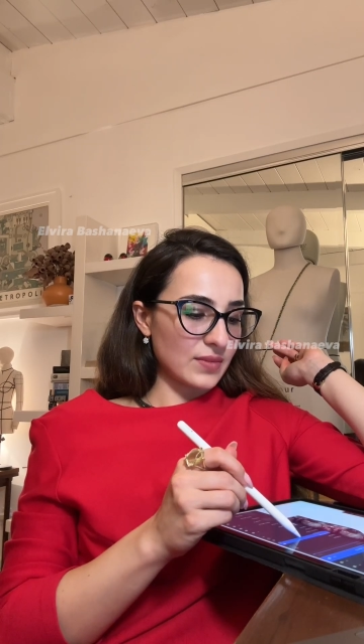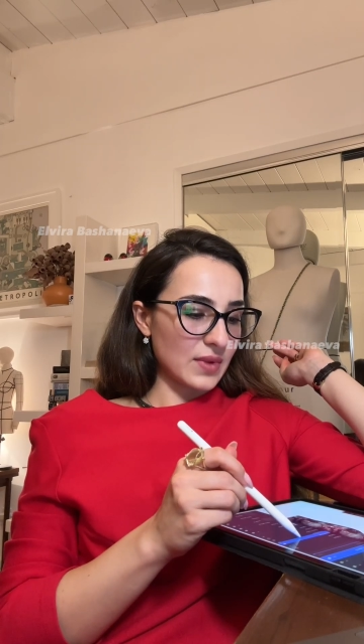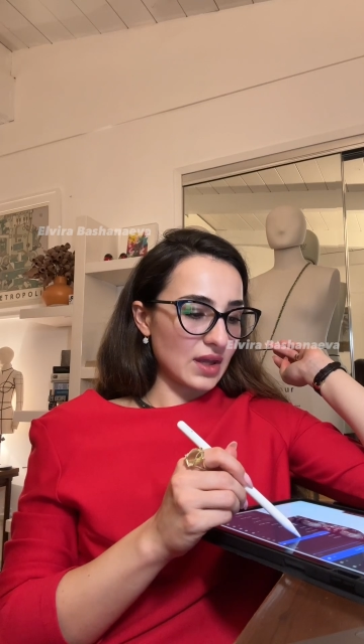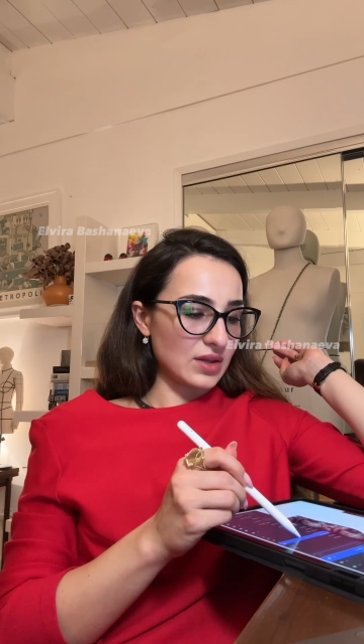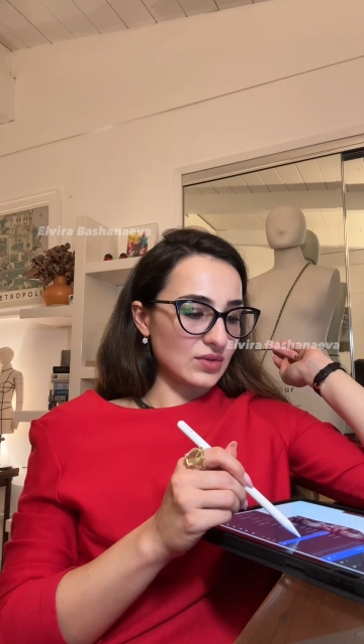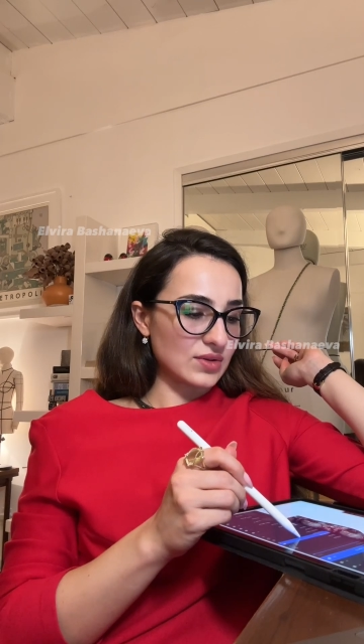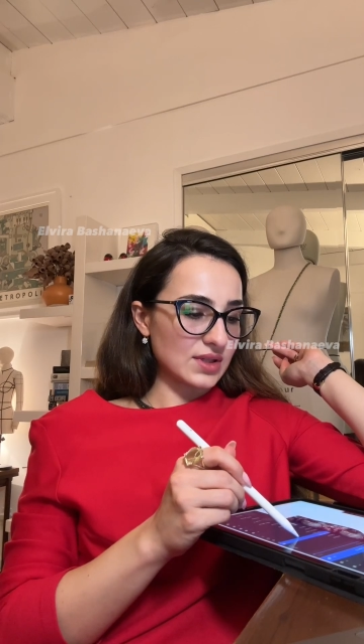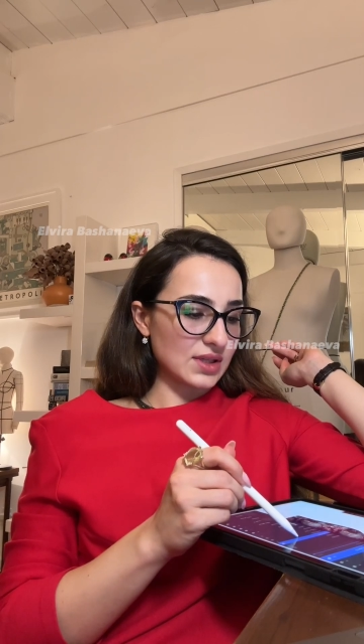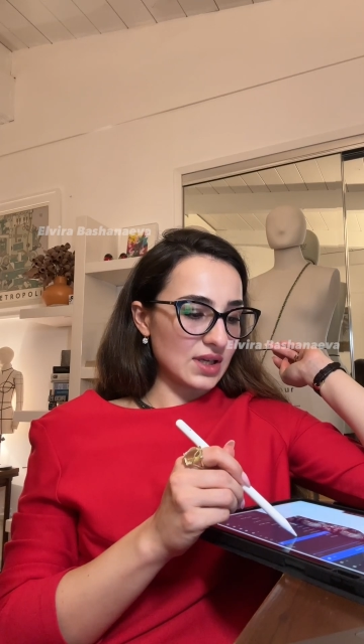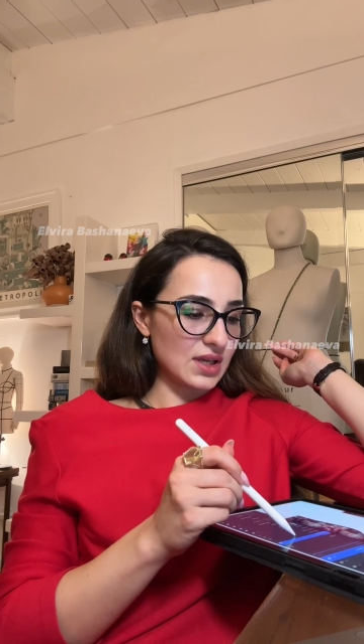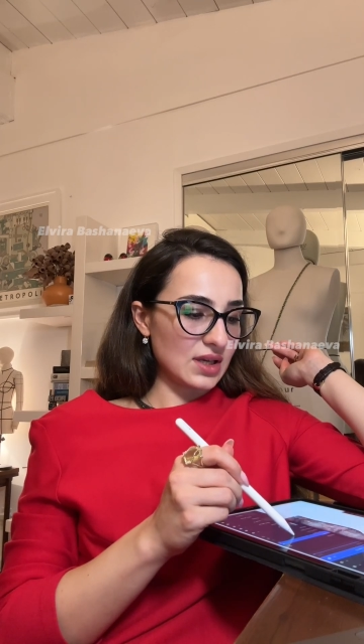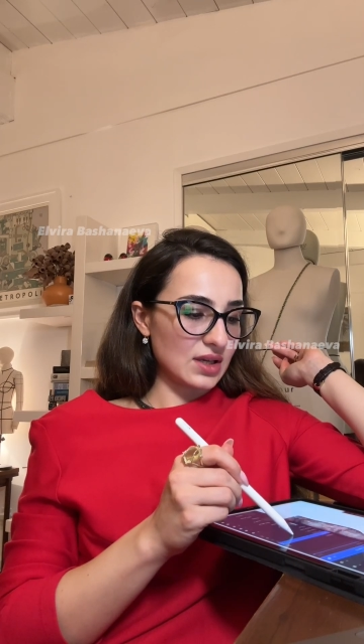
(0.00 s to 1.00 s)
And you
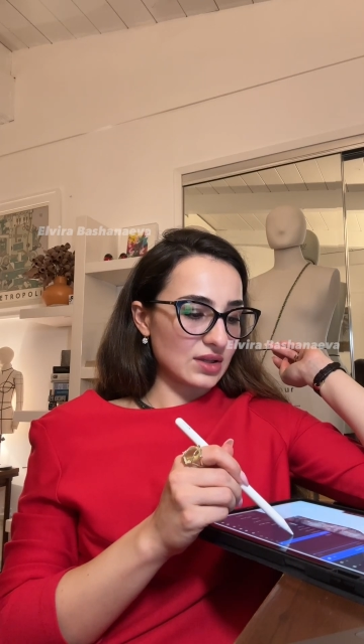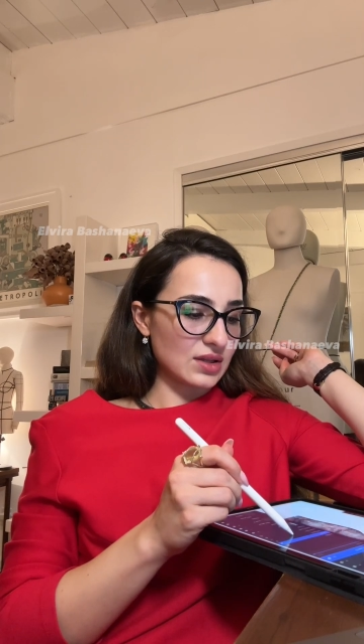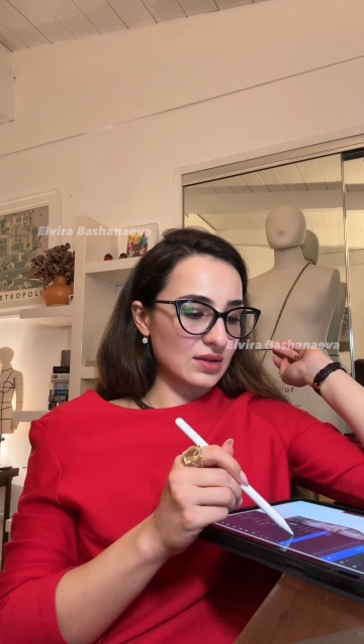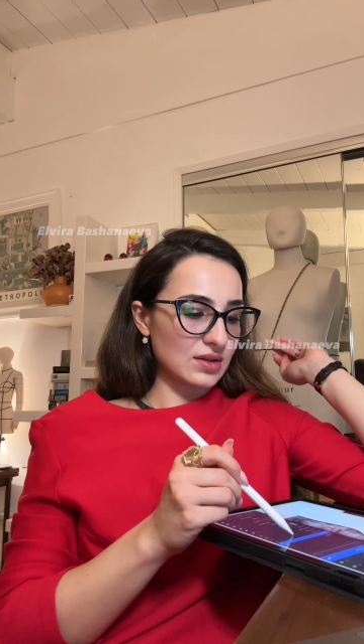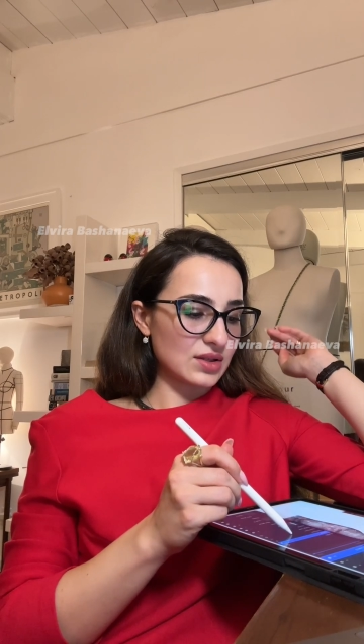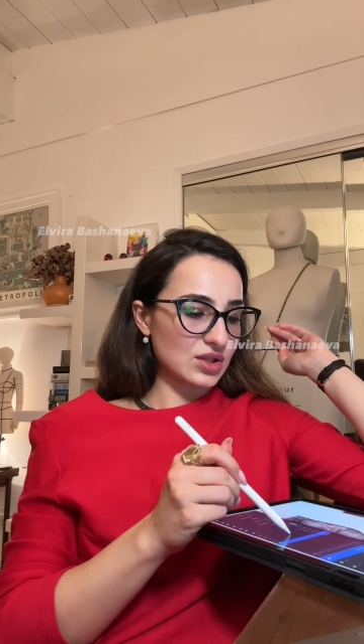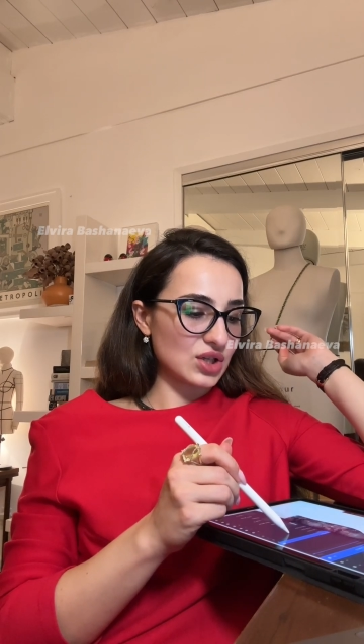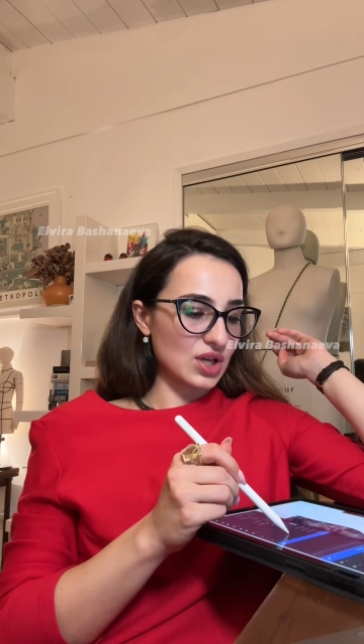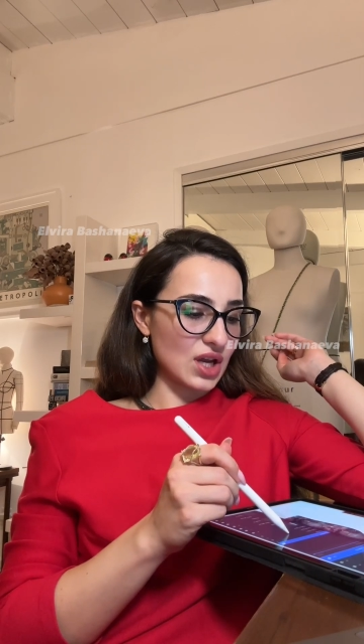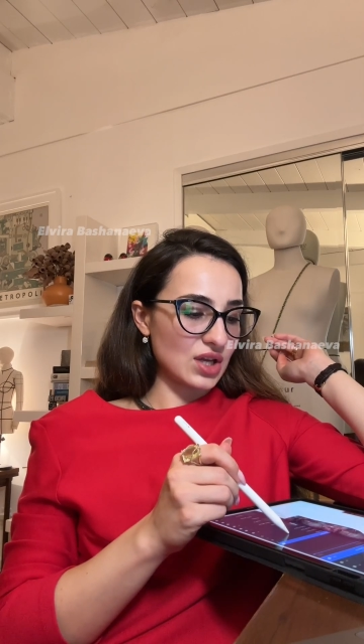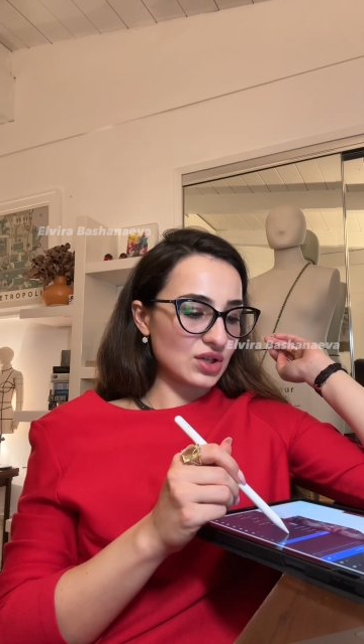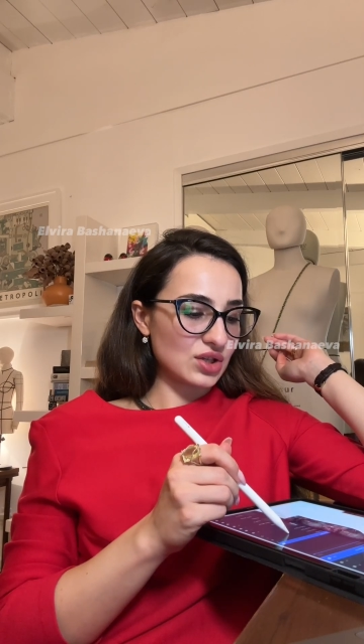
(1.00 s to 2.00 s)
see it
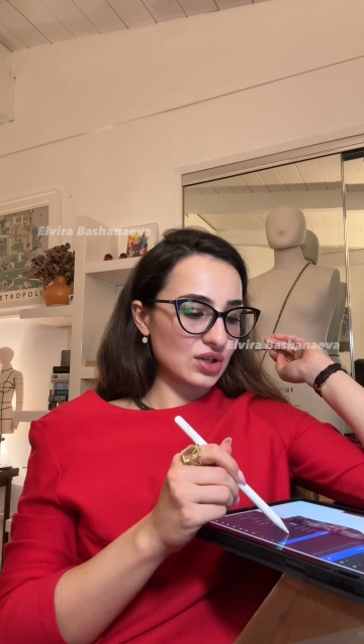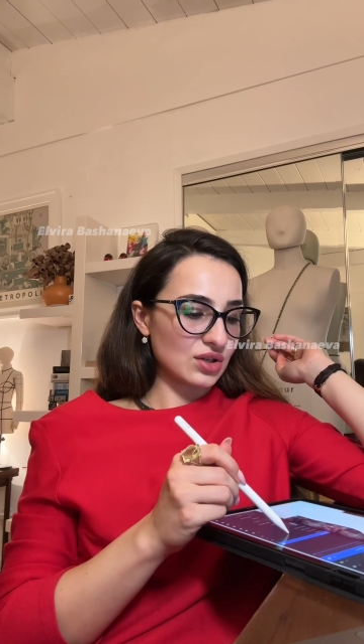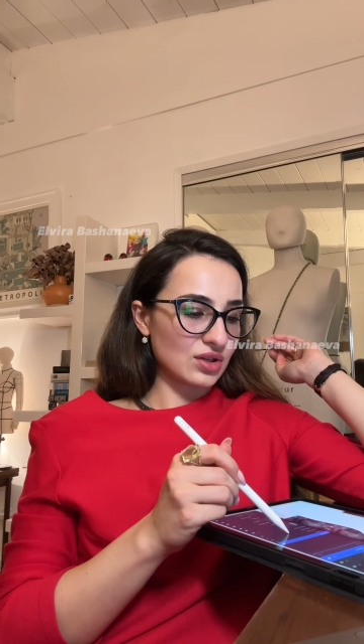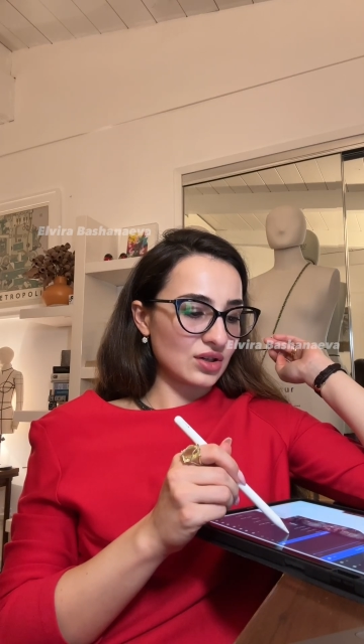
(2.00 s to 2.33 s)
change